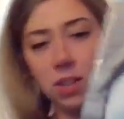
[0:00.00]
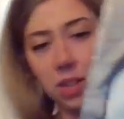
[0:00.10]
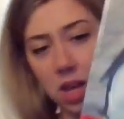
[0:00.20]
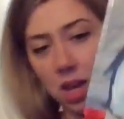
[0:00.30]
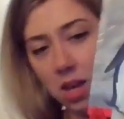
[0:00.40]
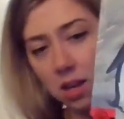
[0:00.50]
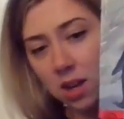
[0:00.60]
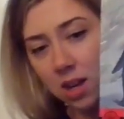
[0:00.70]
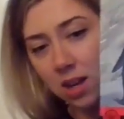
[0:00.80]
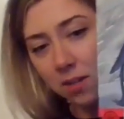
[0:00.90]
see.
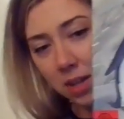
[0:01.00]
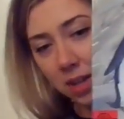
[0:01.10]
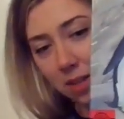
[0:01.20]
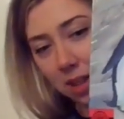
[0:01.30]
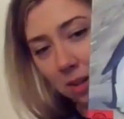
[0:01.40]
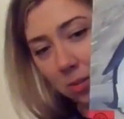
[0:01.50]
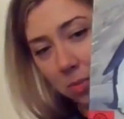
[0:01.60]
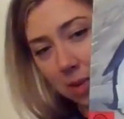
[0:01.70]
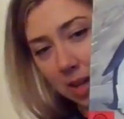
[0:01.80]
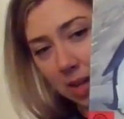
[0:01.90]
We have a
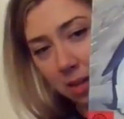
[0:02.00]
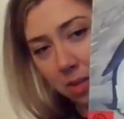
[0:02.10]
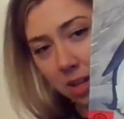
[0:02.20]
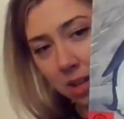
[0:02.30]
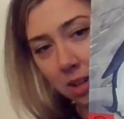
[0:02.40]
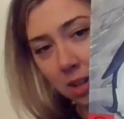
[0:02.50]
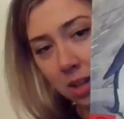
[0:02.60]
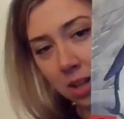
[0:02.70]
little baby.